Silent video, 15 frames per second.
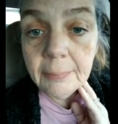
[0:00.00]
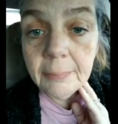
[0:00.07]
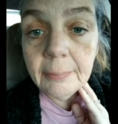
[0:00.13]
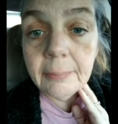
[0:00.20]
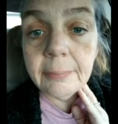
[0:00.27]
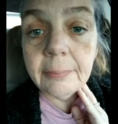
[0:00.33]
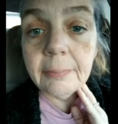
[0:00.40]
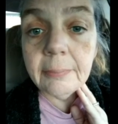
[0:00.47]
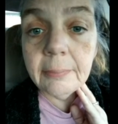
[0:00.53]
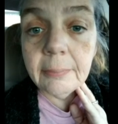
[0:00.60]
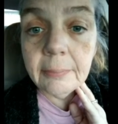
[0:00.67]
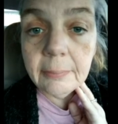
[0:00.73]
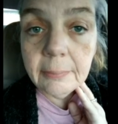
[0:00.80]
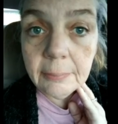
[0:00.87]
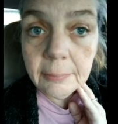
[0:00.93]

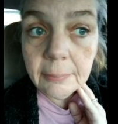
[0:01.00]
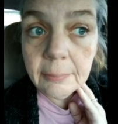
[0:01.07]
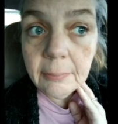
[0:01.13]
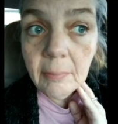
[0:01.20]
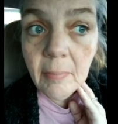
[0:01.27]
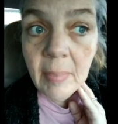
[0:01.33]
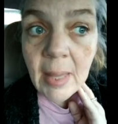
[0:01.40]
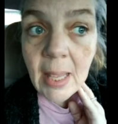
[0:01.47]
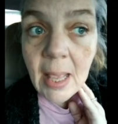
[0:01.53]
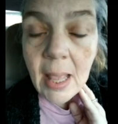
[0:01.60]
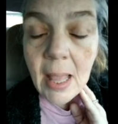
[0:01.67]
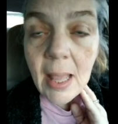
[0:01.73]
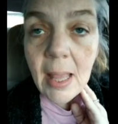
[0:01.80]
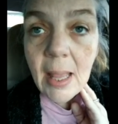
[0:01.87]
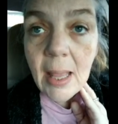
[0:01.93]

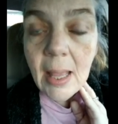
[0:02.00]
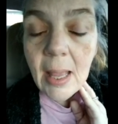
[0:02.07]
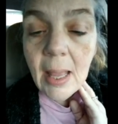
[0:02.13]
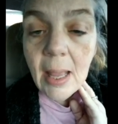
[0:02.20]
Nothing is said.